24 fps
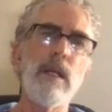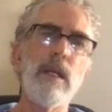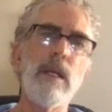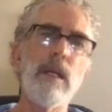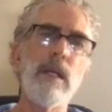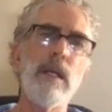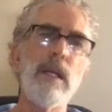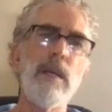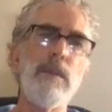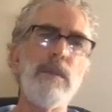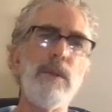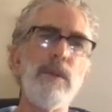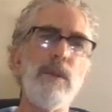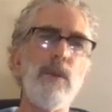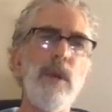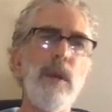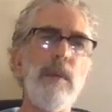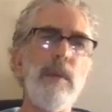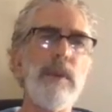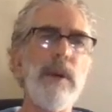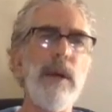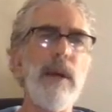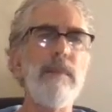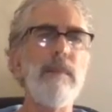Keep your
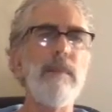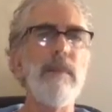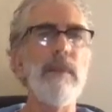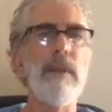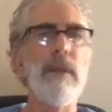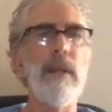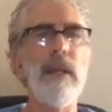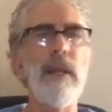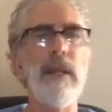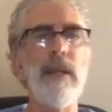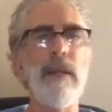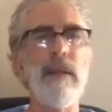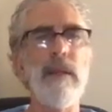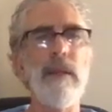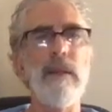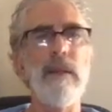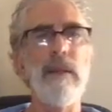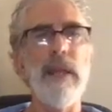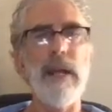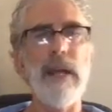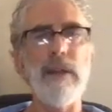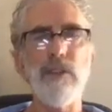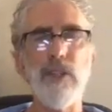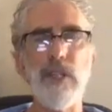whip up.
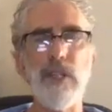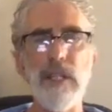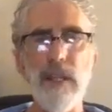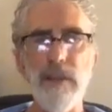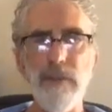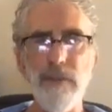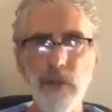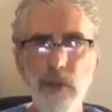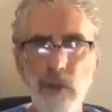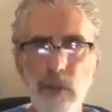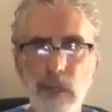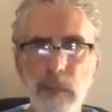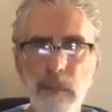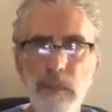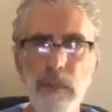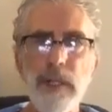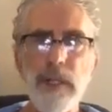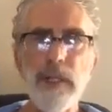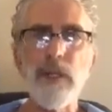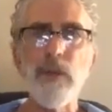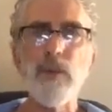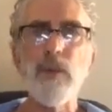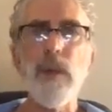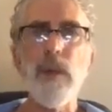Now see if you can
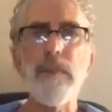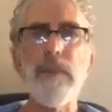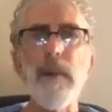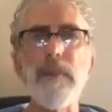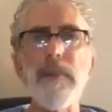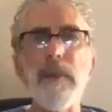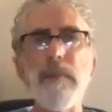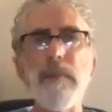bring your whip up and